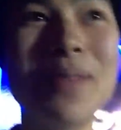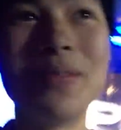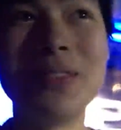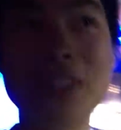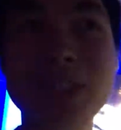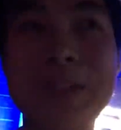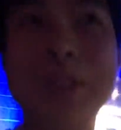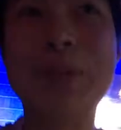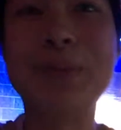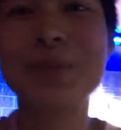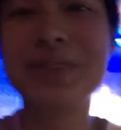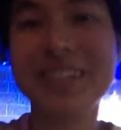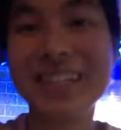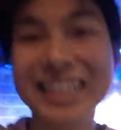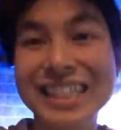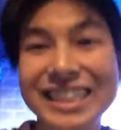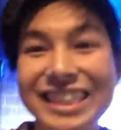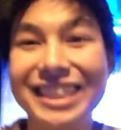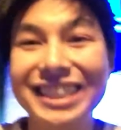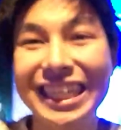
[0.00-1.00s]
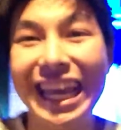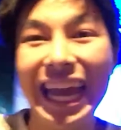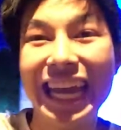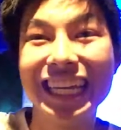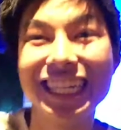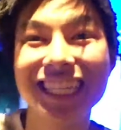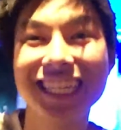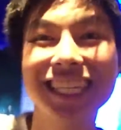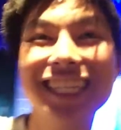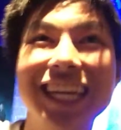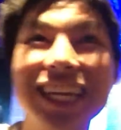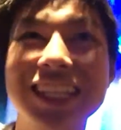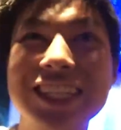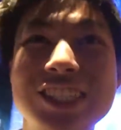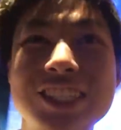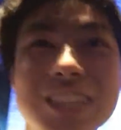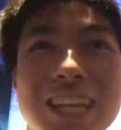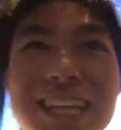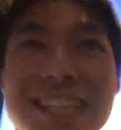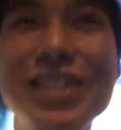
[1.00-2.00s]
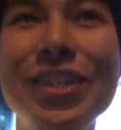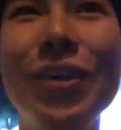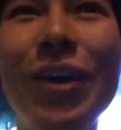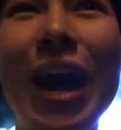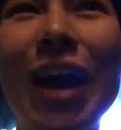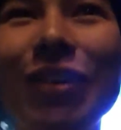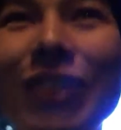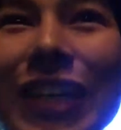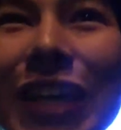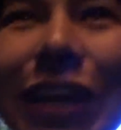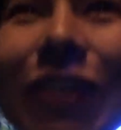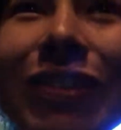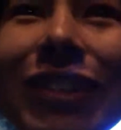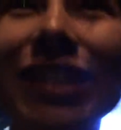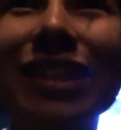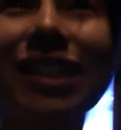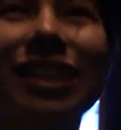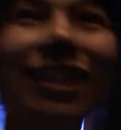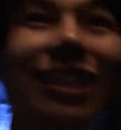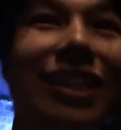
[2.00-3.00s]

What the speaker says: I'm super excited. I'll let you guys know how it goes.